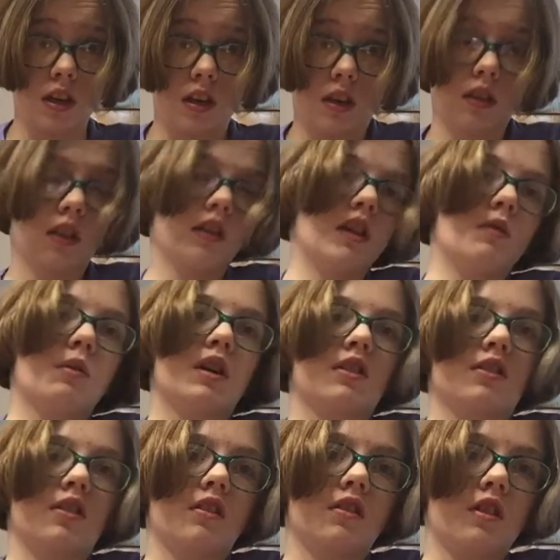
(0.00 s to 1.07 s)
unless I
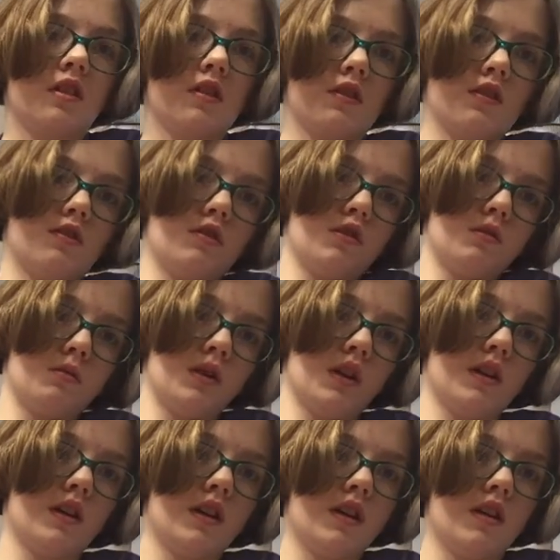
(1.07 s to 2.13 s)
watched another YouTuber
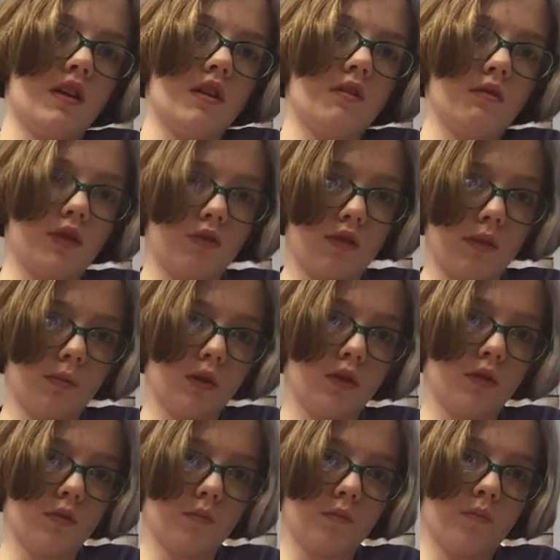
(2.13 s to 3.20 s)
with Rainbow Loom.